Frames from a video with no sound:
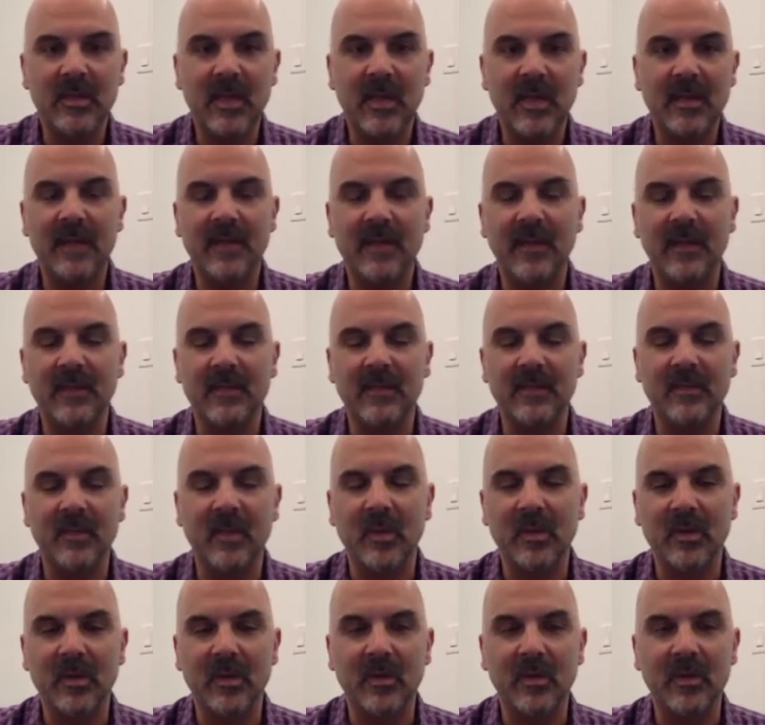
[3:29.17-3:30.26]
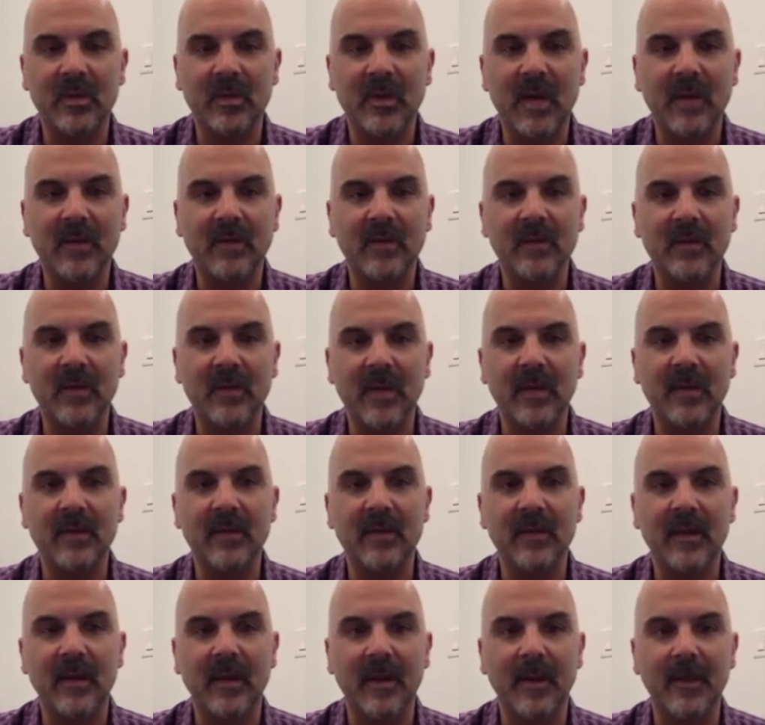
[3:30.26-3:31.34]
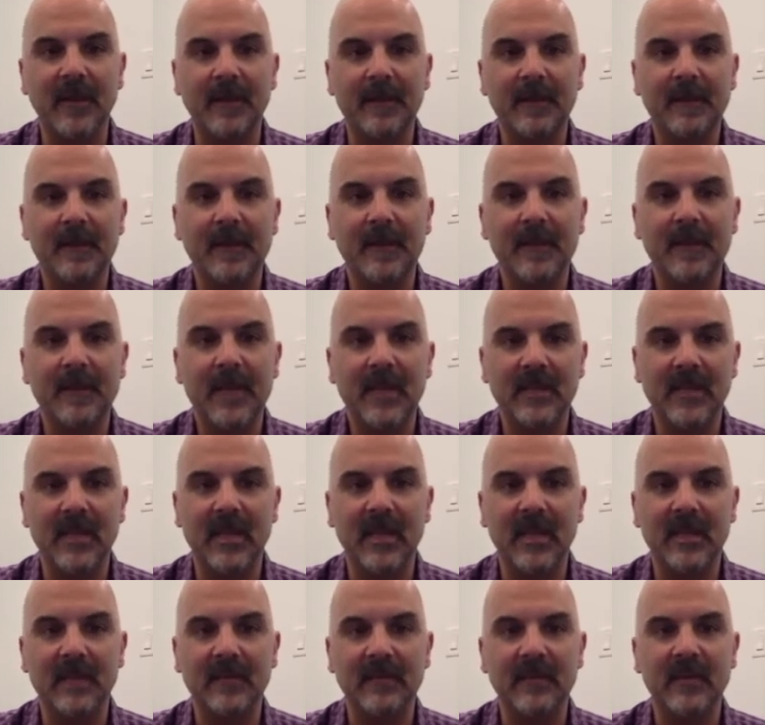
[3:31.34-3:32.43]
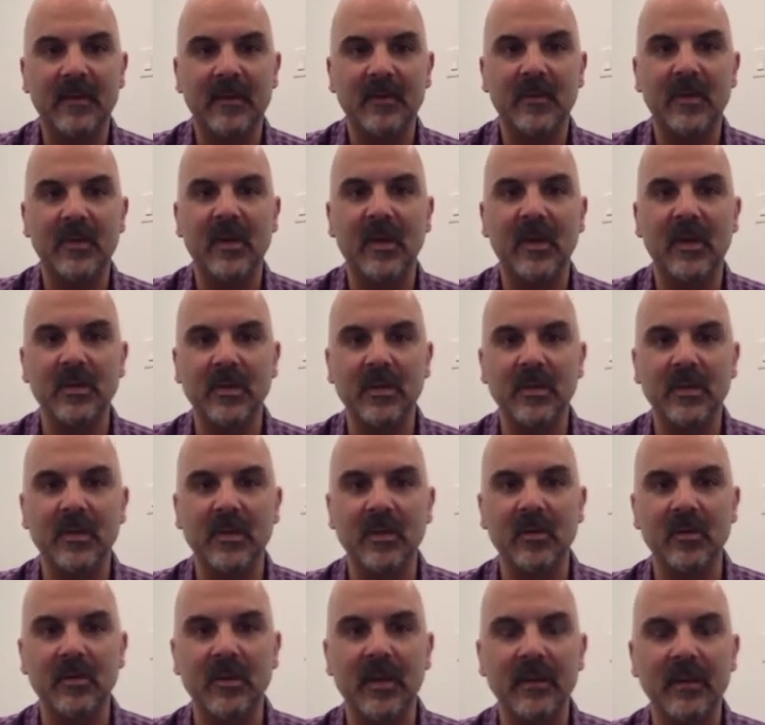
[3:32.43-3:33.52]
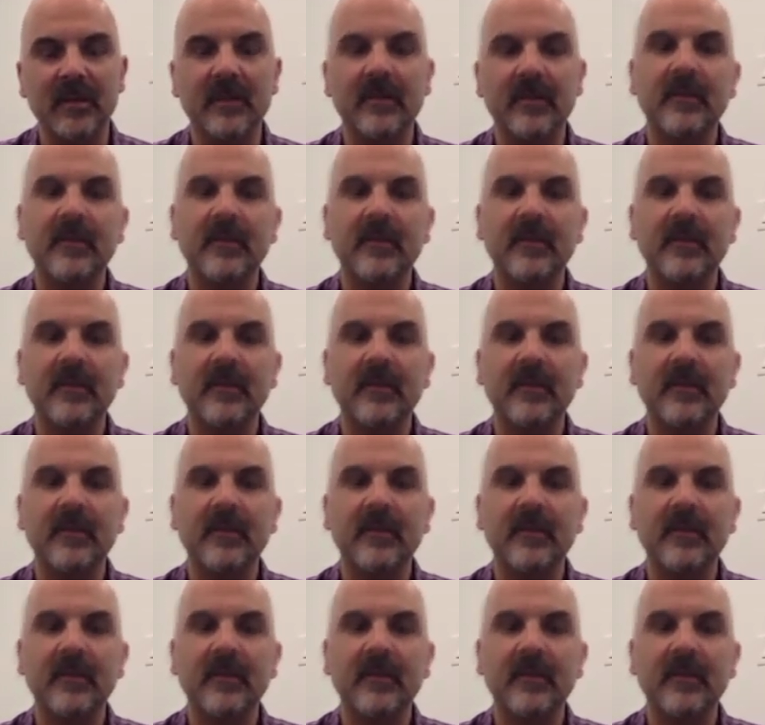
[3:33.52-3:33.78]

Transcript: I, I think it's important to go to a doctor that um, has a lot of experience under their belt